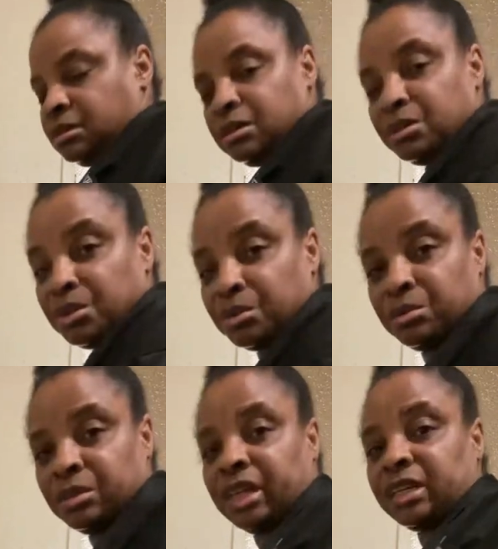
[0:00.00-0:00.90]
You know,
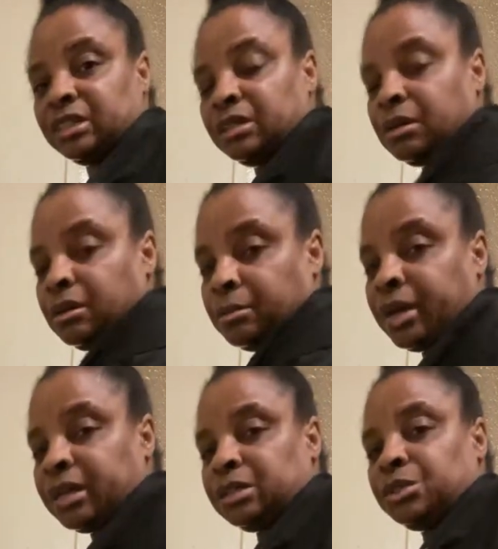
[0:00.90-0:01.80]
like in,
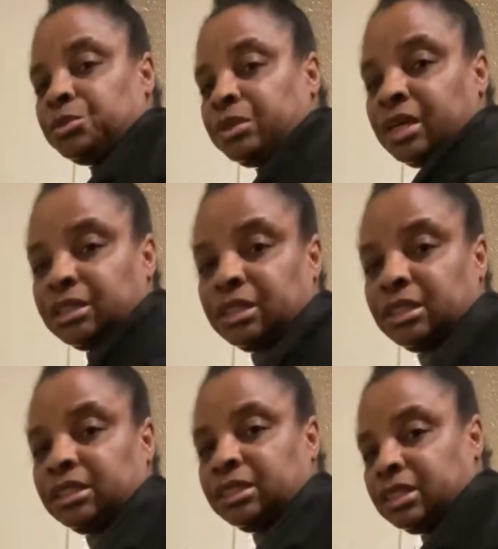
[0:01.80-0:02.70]
back in
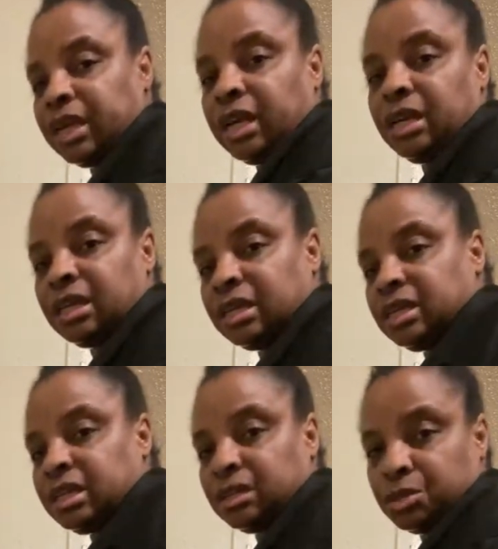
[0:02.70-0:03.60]
2008,
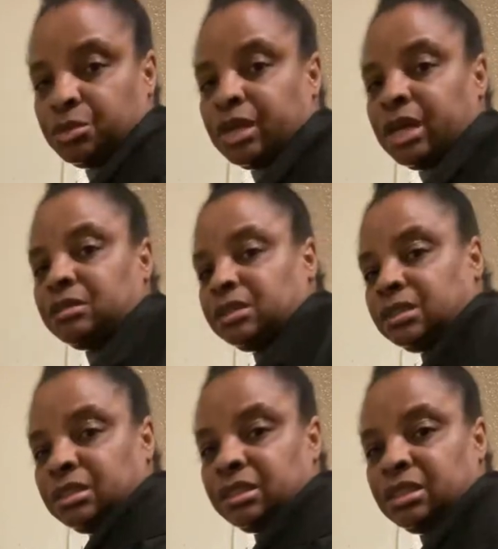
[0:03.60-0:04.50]
in the
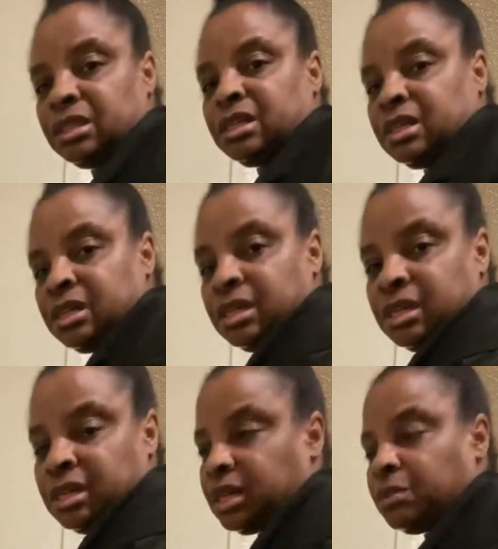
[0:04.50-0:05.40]
2000s,
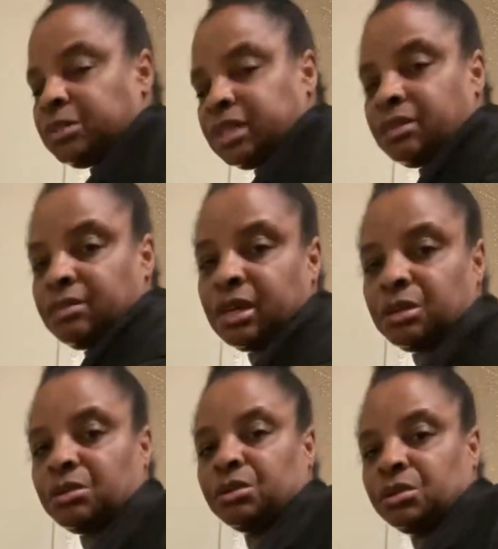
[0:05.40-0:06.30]
and they was giving
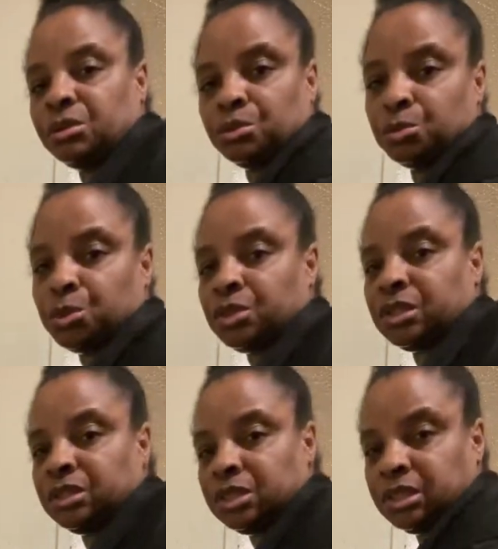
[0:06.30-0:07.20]
out all of those
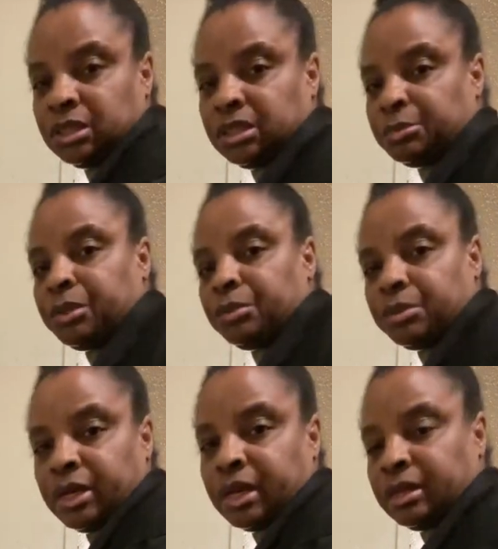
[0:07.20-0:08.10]
mortgages to
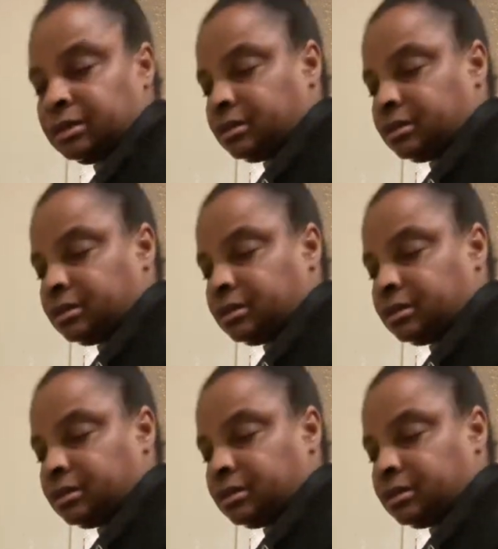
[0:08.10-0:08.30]
people that